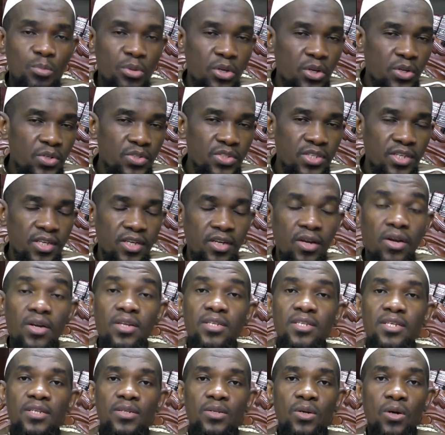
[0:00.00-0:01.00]
because He
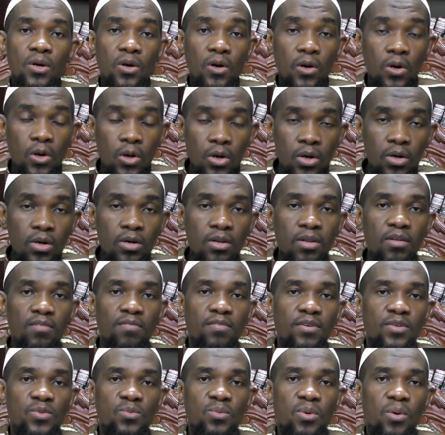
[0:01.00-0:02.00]
granted all of
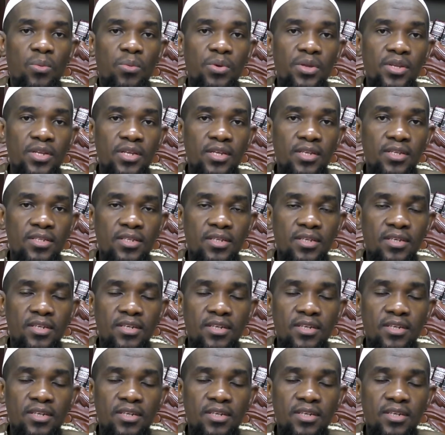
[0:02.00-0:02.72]
us what we need.